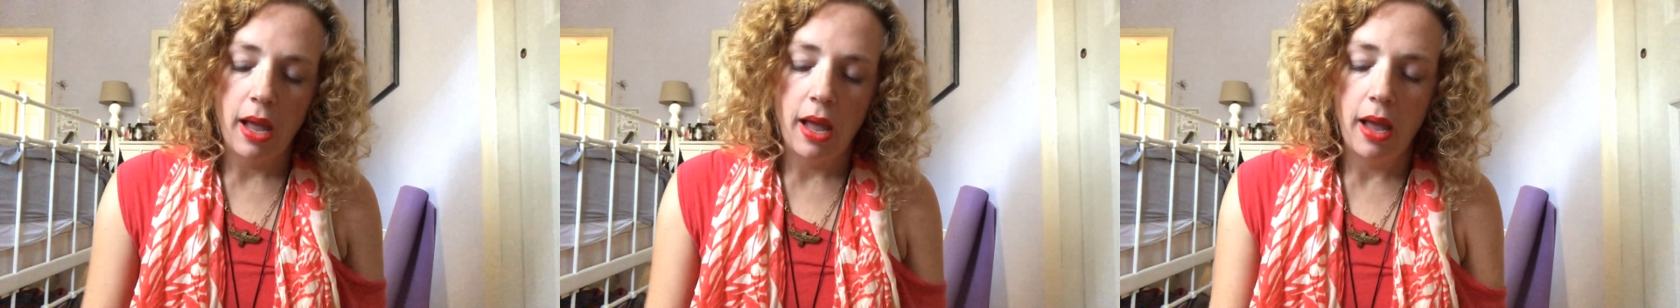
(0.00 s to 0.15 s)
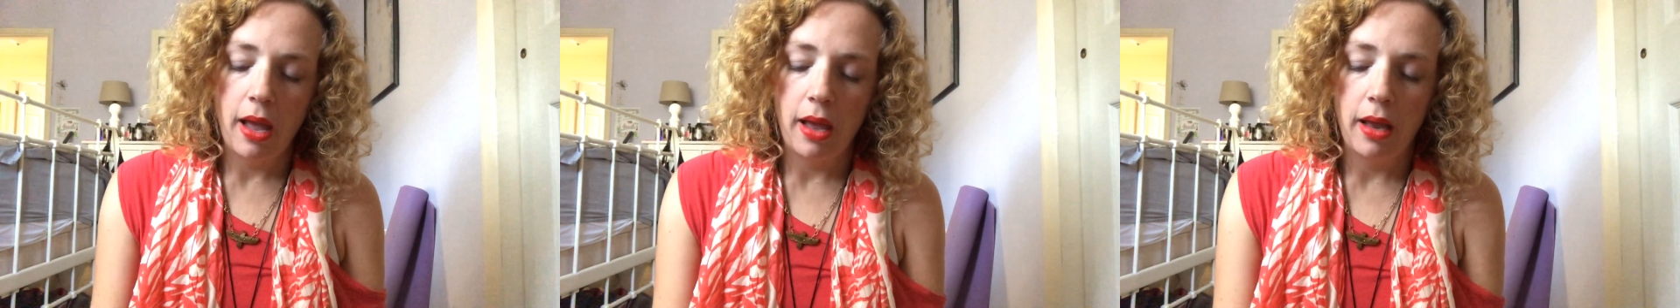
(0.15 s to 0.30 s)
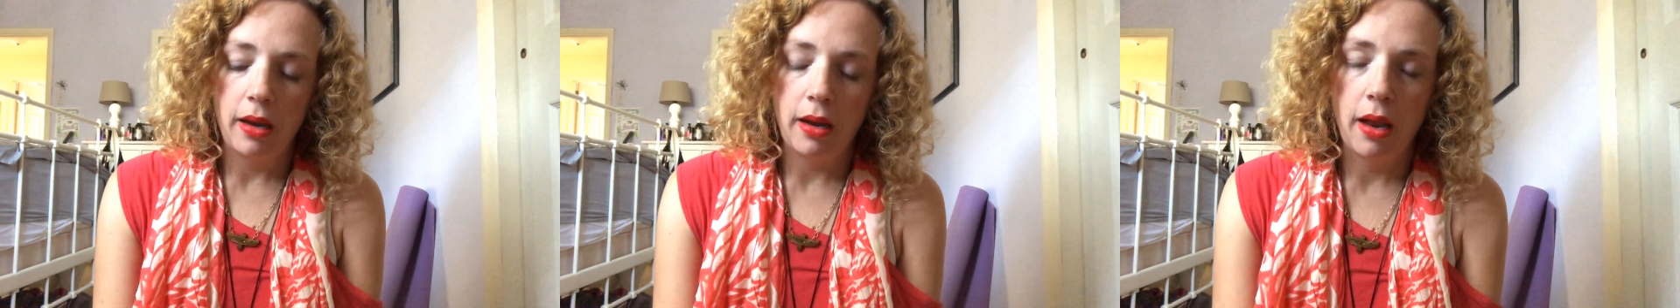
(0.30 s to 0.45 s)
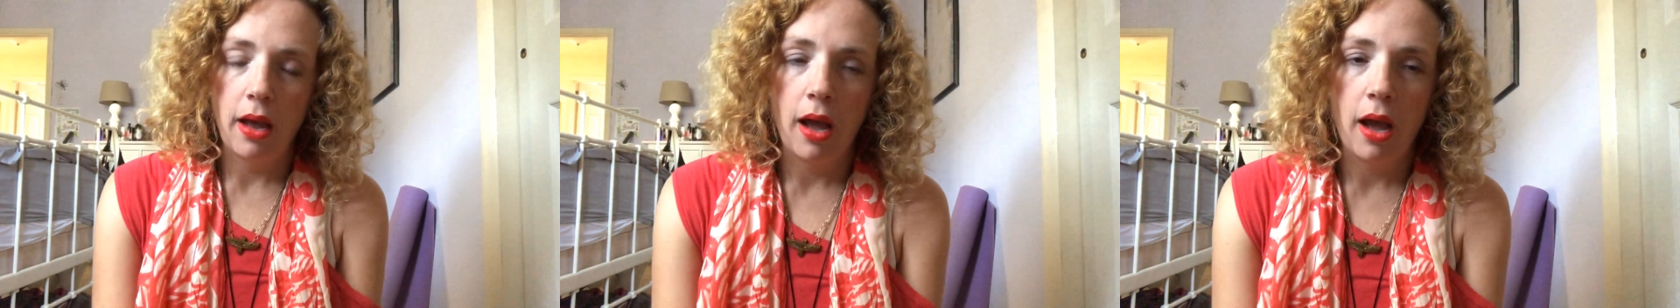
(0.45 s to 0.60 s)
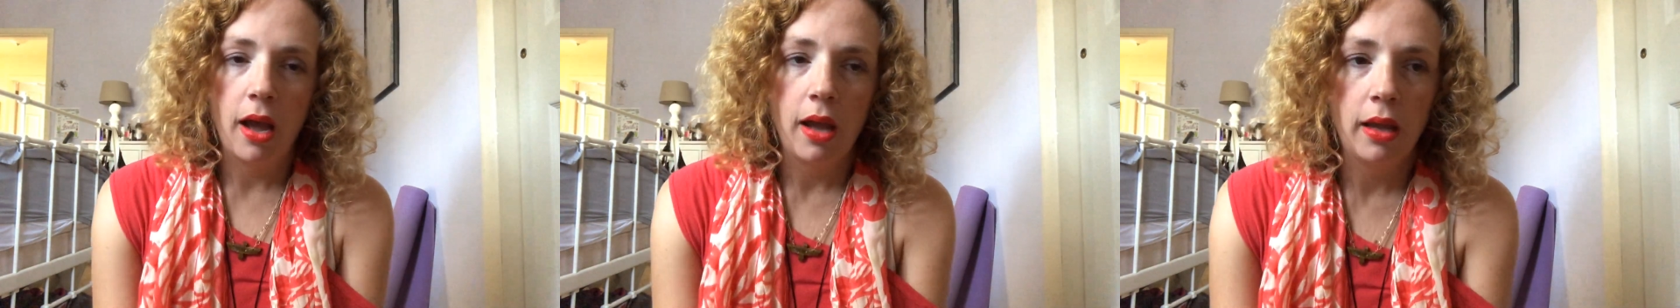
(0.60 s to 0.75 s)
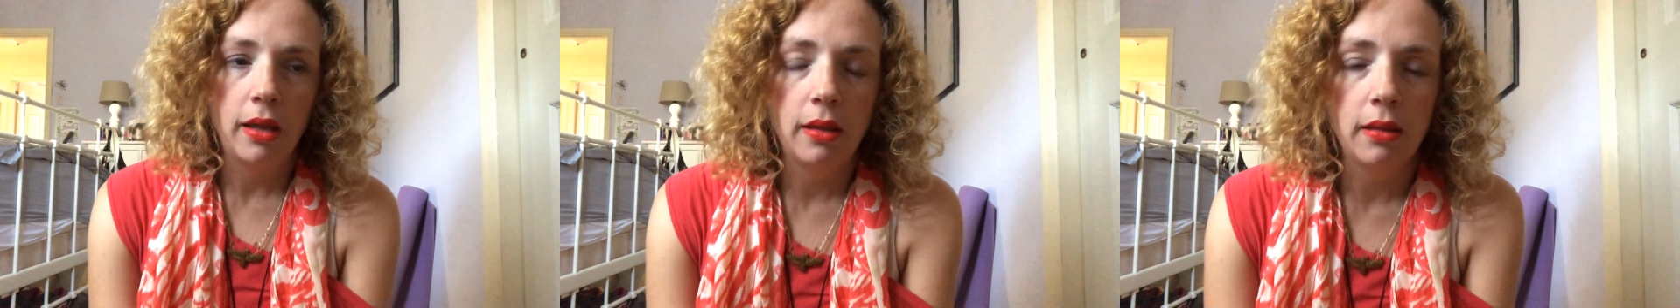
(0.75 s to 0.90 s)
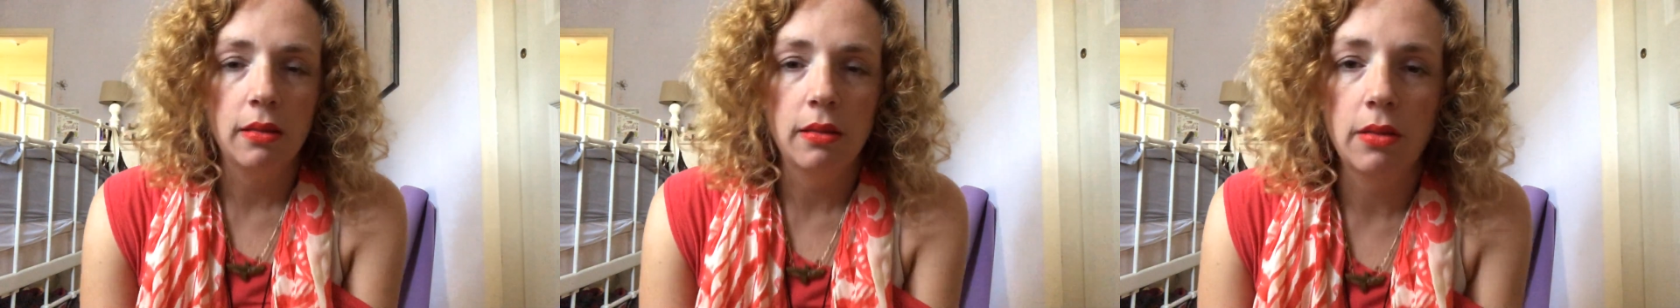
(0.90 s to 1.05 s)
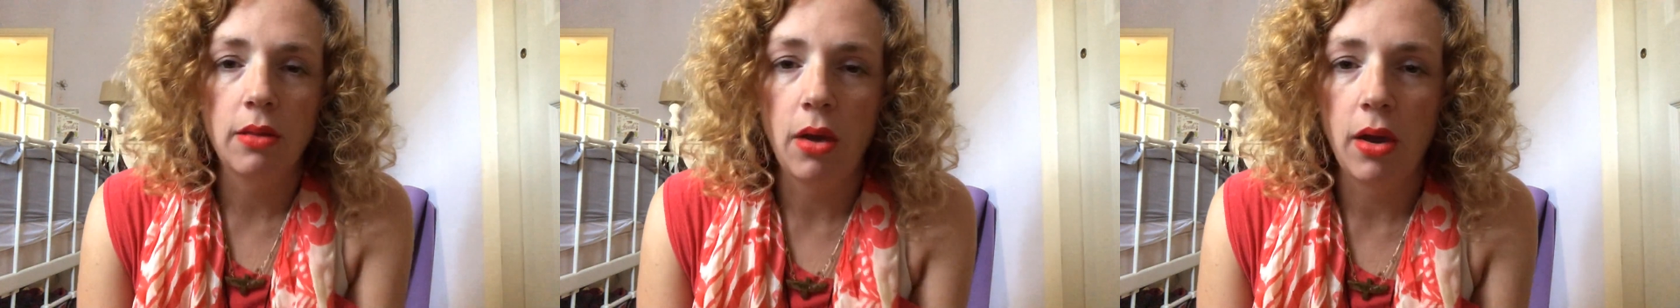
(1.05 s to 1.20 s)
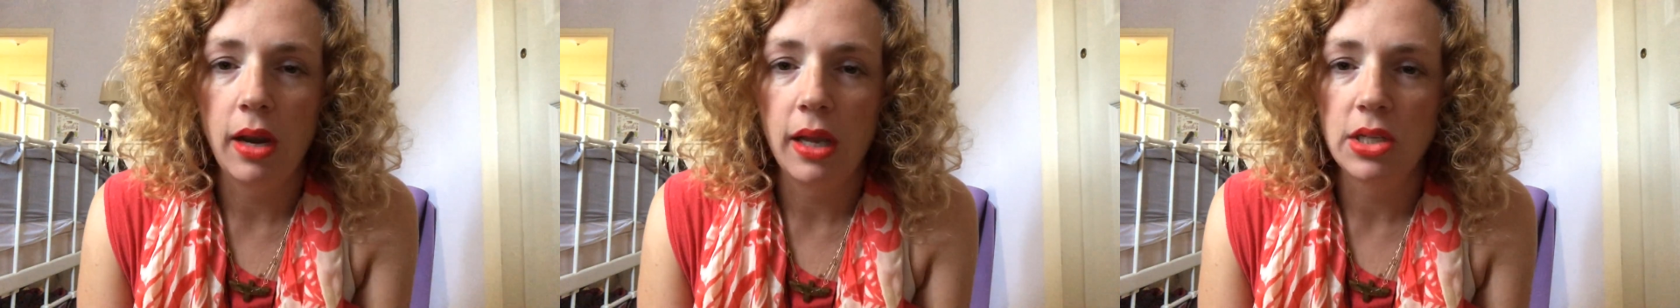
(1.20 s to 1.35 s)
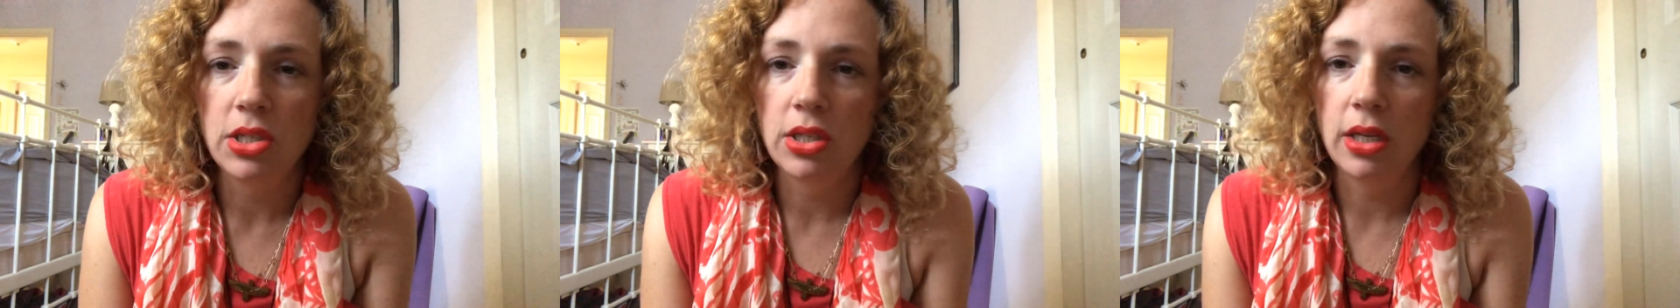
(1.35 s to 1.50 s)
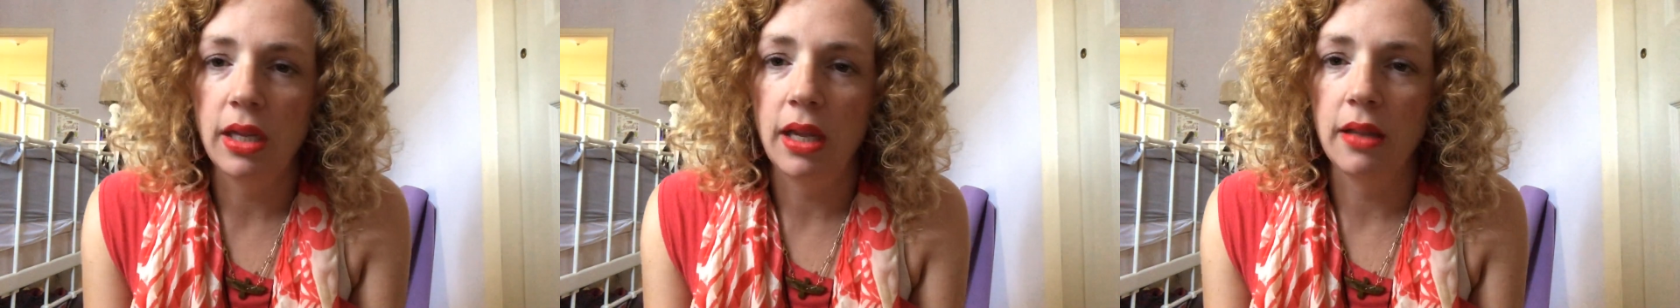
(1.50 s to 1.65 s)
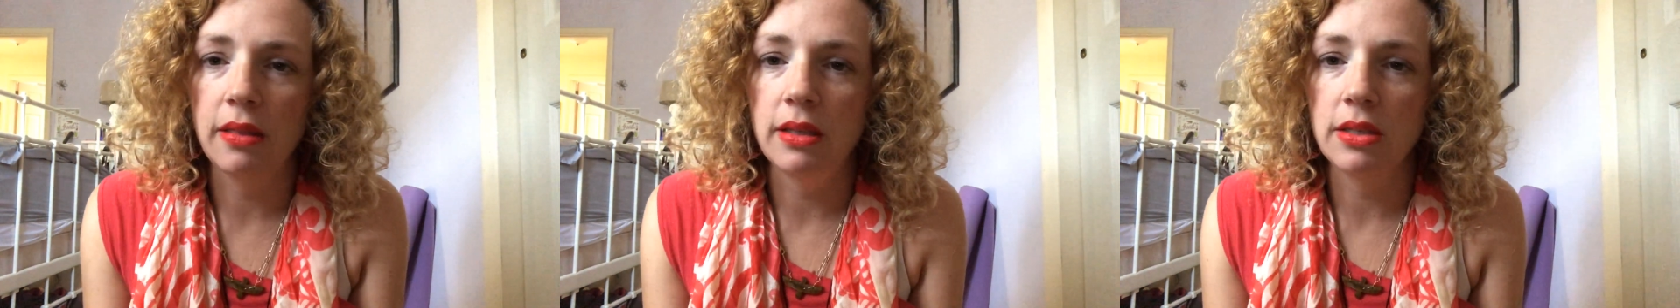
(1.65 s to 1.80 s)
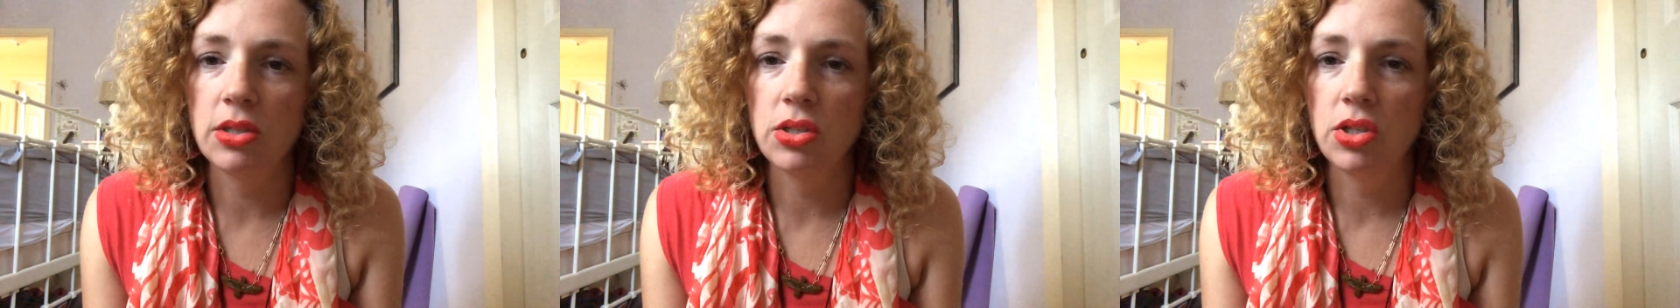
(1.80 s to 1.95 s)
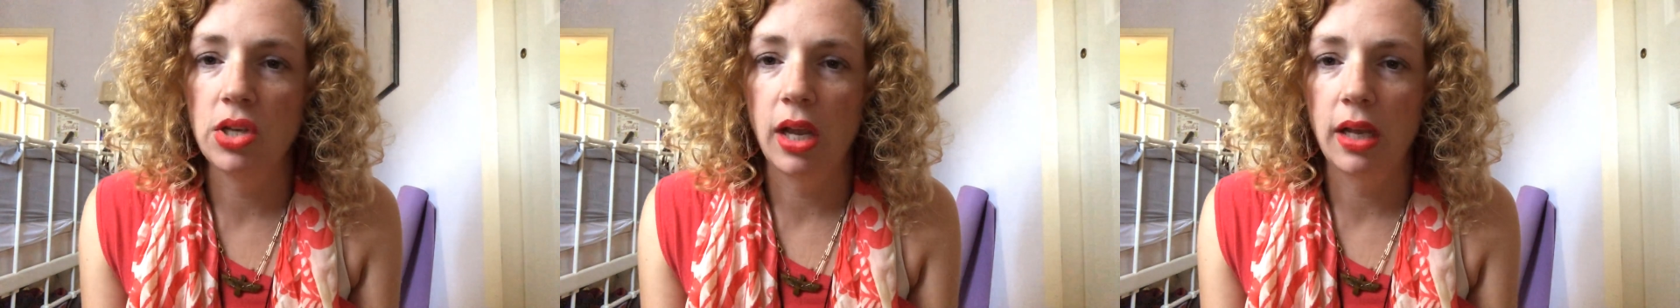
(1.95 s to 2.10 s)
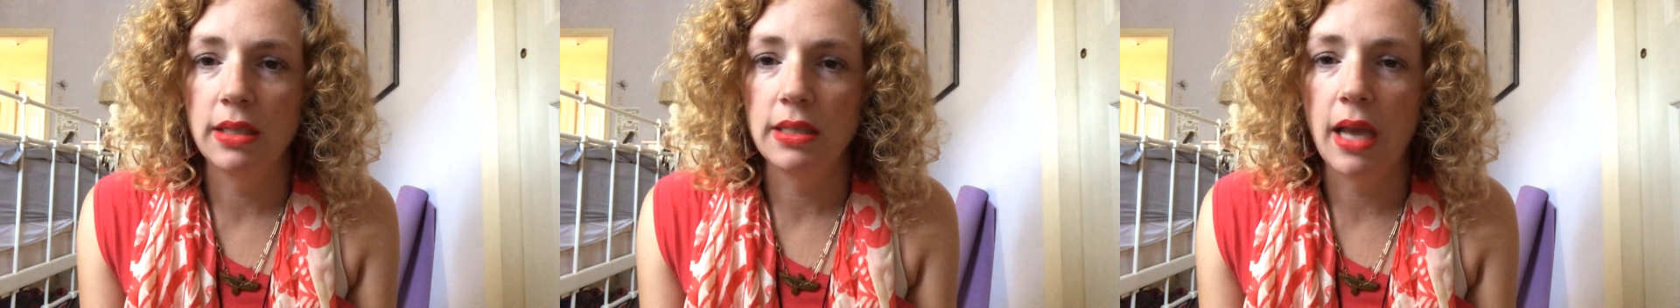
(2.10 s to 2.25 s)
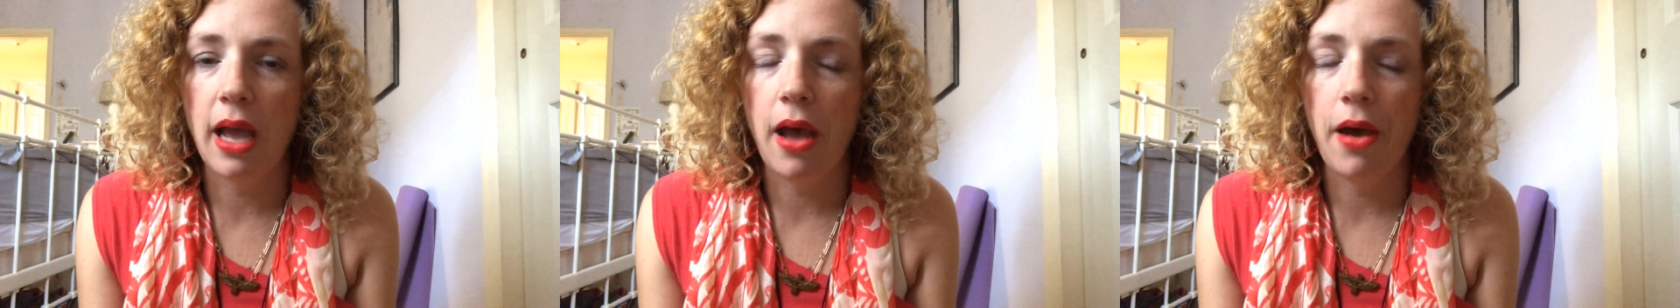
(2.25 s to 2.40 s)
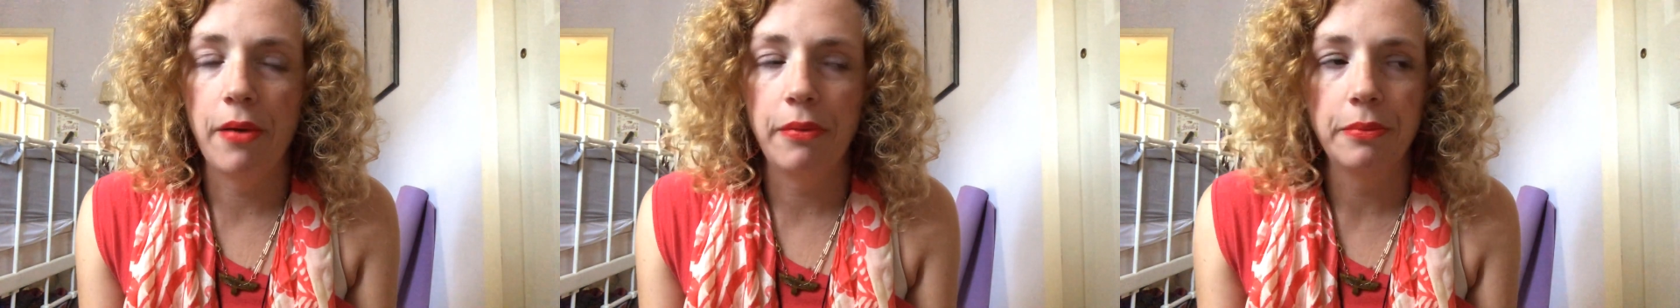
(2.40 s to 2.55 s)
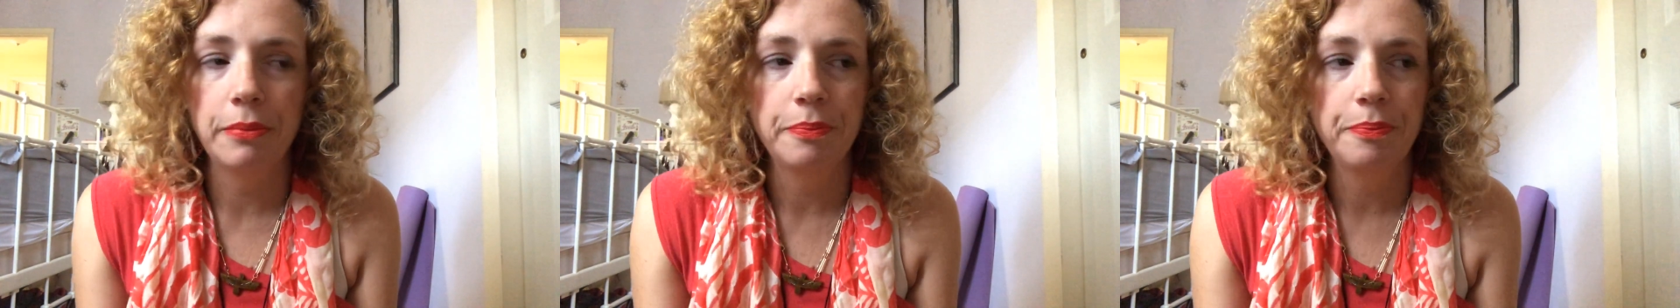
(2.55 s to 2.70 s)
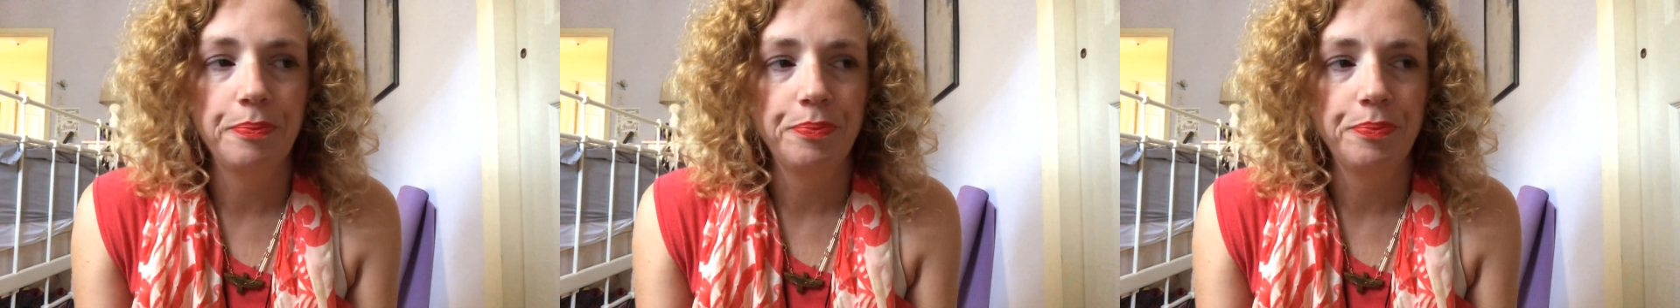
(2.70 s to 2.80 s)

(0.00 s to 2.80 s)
and I thought I should get this checked out.